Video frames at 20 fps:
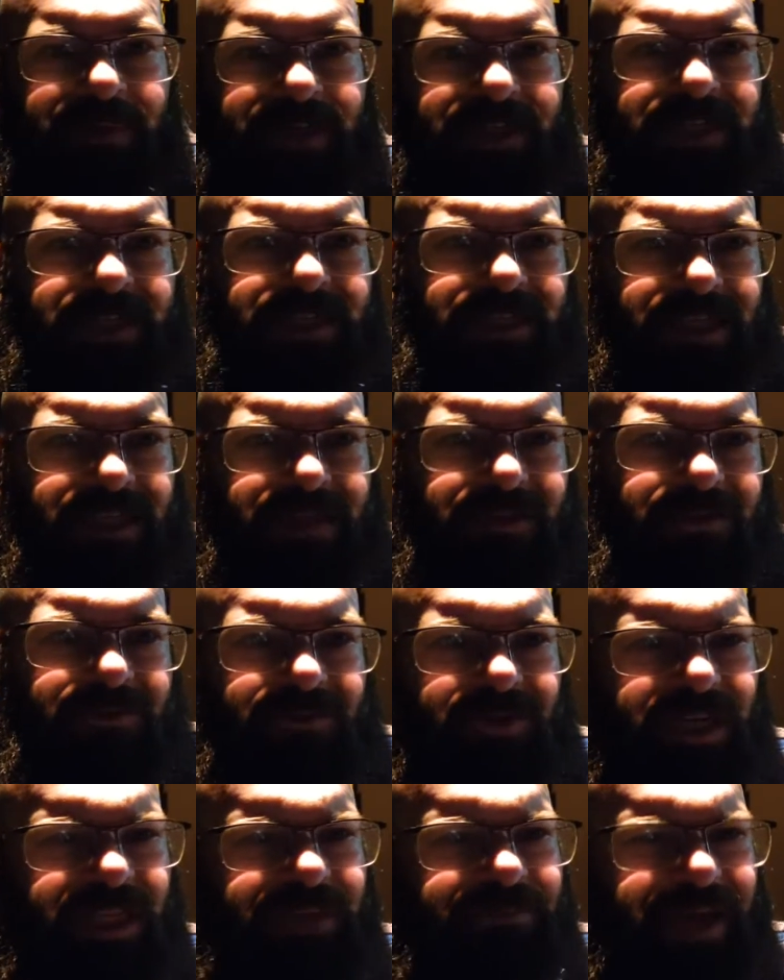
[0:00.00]
it just didn't
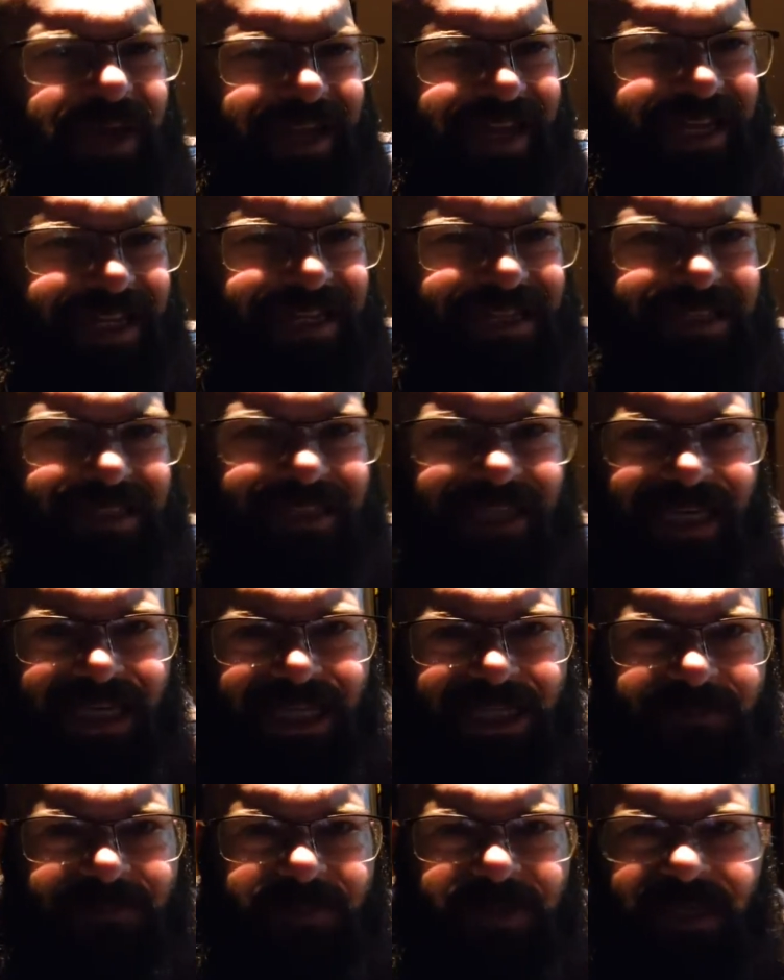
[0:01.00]
really make any
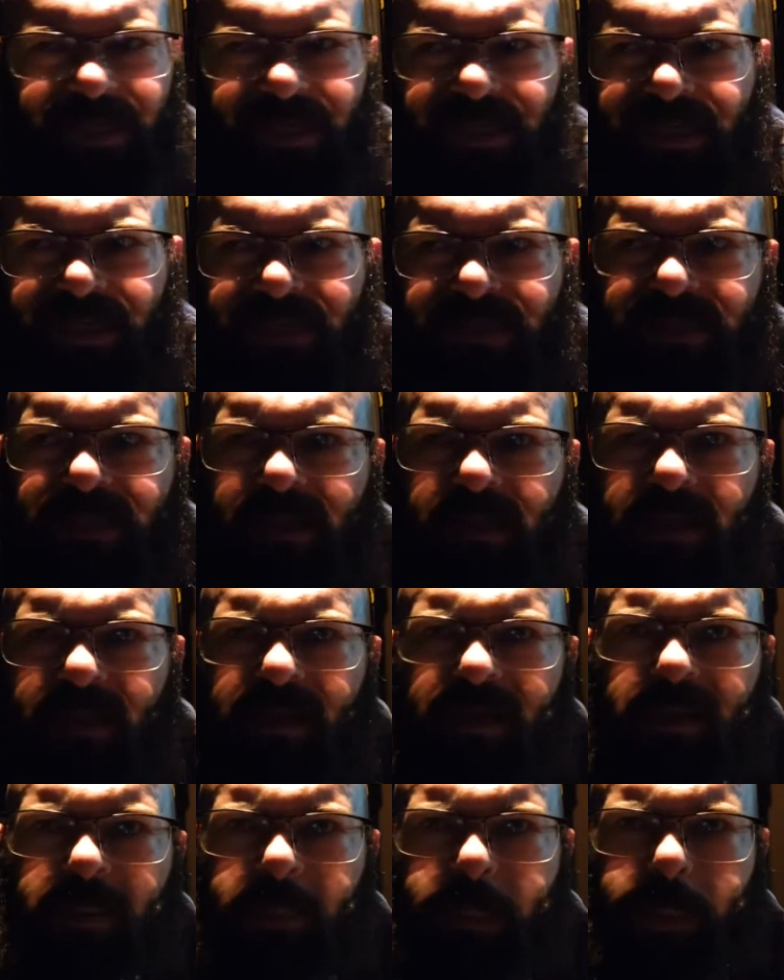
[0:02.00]
sense because
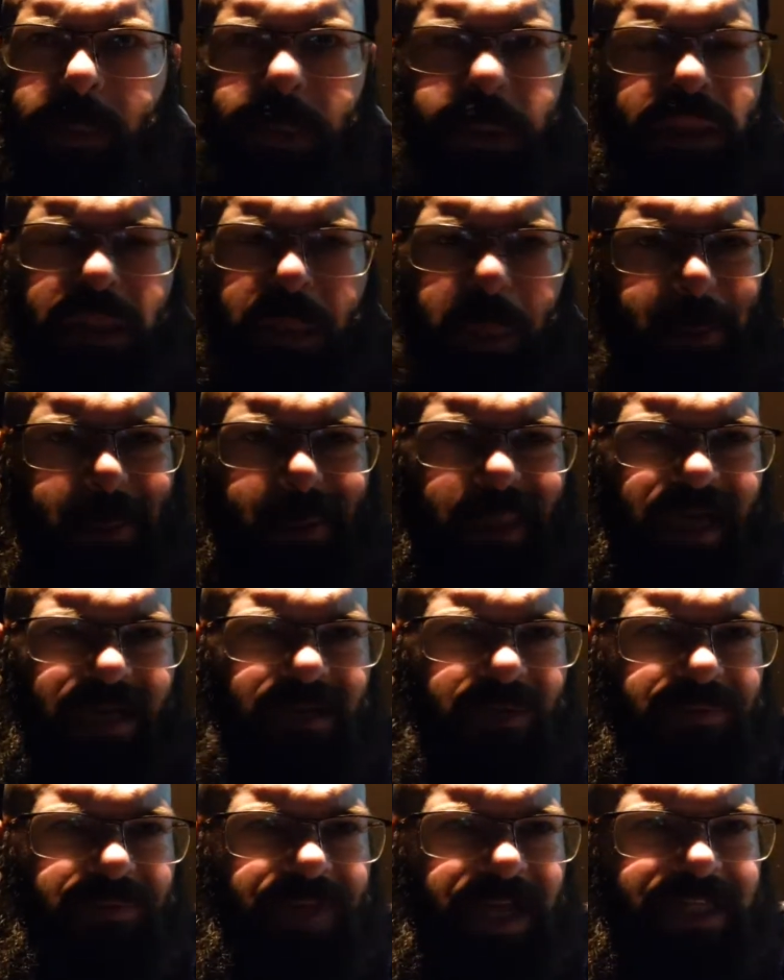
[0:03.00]
I
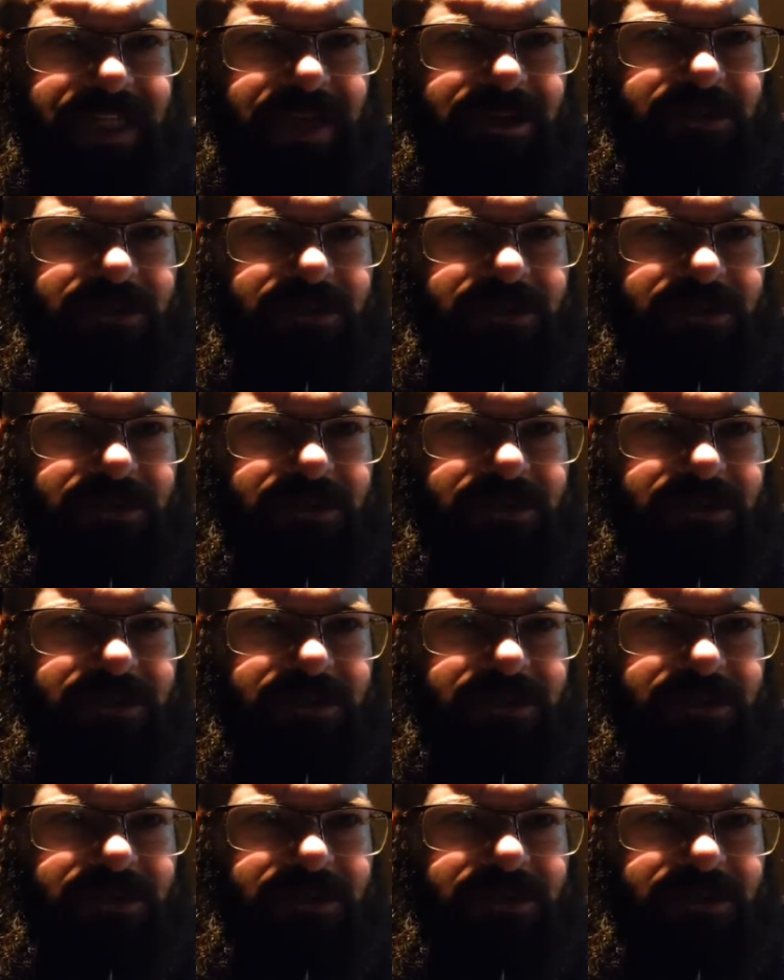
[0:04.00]
don't think they was